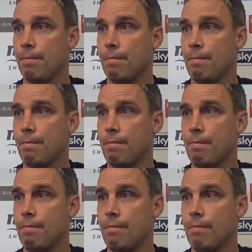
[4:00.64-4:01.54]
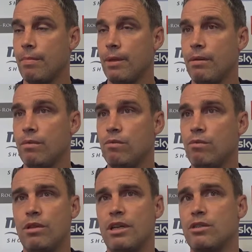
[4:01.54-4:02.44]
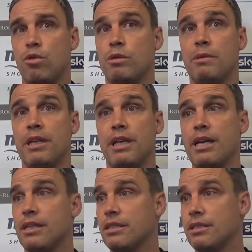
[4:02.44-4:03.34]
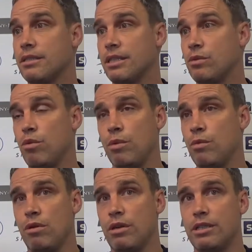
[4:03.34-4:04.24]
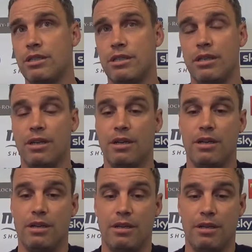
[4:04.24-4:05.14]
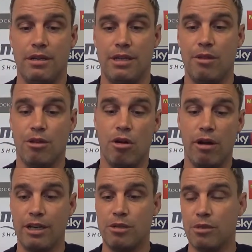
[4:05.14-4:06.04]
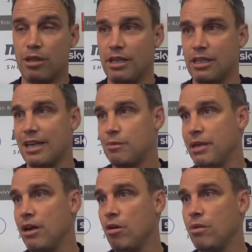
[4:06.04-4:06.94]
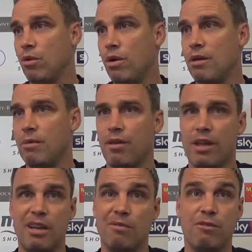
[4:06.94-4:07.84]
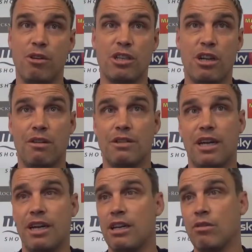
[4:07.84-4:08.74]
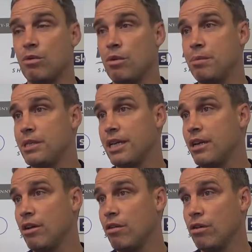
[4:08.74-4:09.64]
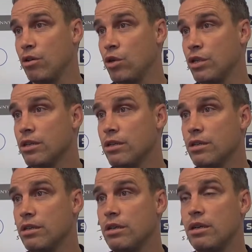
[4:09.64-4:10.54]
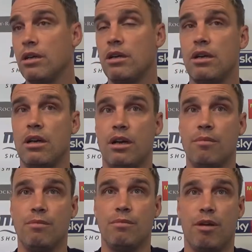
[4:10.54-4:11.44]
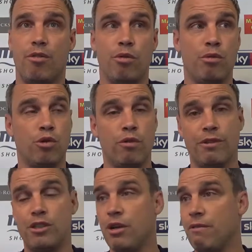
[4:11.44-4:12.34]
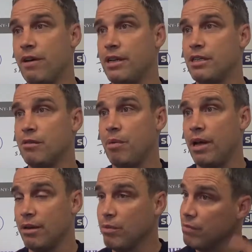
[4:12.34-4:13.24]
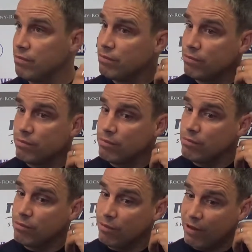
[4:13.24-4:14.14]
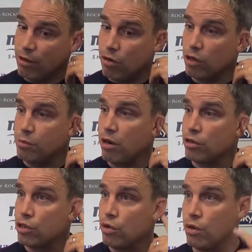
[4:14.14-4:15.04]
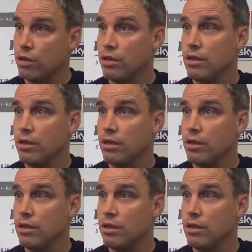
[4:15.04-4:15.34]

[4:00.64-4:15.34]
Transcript: performance now that you're looking for? Well, that's always been the case. That's what we want. It's now the correlation is, has been home and away, but I think even first half Saturday, I don't think we were particularly good. Um, I thought we were good for two phases of play, and we we hit the crossbar and scored.